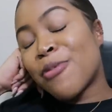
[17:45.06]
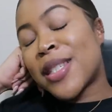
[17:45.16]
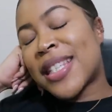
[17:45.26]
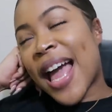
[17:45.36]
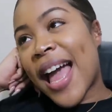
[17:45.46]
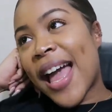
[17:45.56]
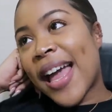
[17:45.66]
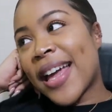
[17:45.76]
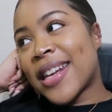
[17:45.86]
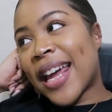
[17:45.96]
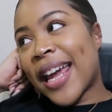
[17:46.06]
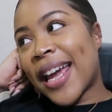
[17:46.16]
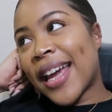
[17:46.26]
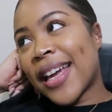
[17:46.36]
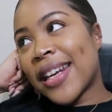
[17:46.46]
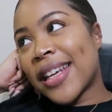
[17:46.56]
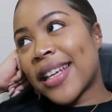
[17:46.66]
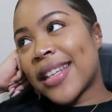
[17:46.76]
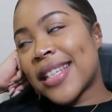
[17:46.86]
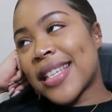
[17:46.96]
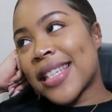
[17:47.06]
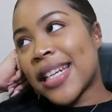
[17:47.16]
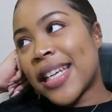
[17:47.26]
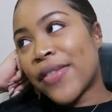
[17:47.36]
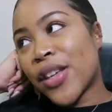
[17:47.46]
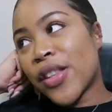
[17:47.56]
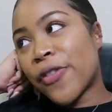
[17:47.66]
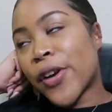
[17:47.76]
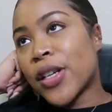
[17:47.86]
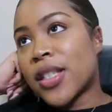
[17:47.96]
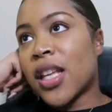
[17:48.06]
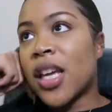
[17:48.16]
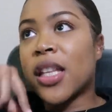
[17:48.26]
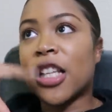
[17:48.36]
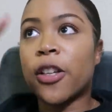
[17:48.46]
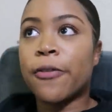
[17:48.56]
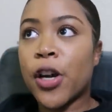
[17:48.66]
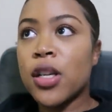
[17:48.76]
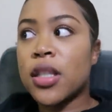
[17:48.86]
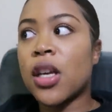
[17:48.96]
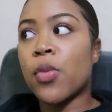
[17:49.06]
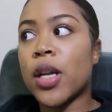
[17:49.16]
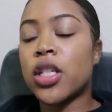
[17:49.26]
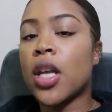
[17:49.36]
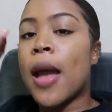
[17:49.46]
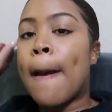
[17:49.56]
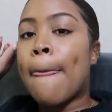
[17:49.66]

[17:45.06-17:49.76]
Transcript: i'm sad and this isn't even the first thing like the first thing was